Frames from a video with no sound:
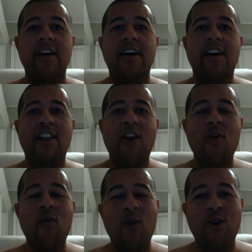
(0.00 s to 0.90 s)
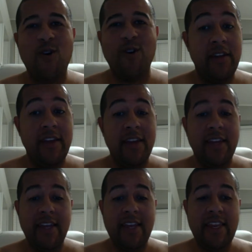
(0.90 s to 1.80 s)
Hello, world.
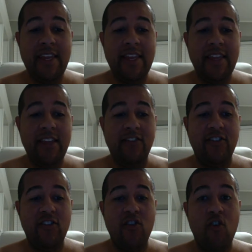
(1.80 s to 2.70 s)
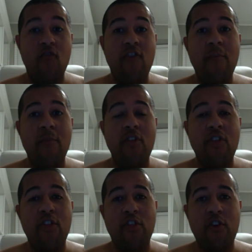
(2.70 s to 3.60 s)
It is November the
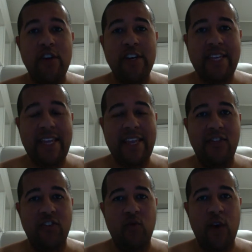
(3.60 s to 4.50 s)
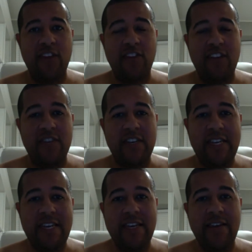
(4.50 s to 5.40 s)
13th,
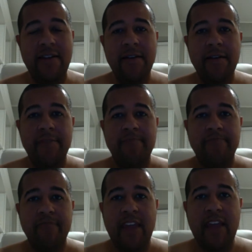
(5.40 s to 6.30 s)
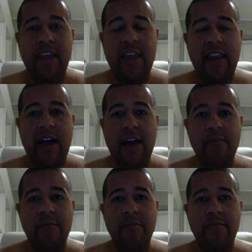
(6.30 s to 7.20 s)
2017, and
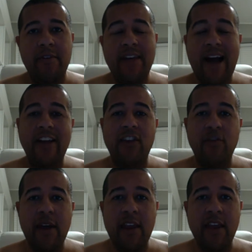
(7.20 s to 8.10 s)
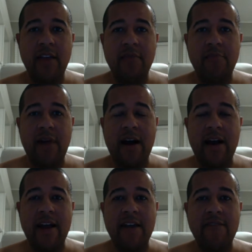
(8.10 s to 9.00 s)
I'm documenting
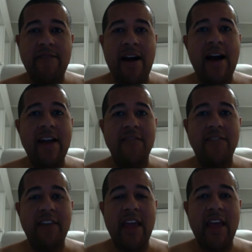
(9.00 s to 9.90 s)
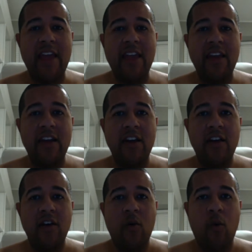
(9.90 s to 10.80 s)
my five day
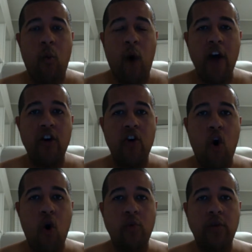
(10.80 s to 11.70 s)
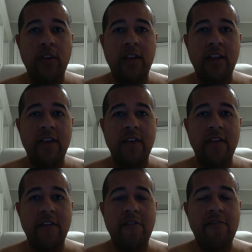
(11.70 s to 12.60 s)
water only
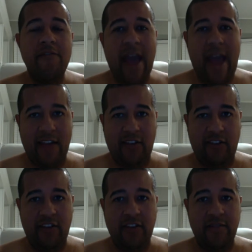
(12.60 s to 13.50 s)
fast.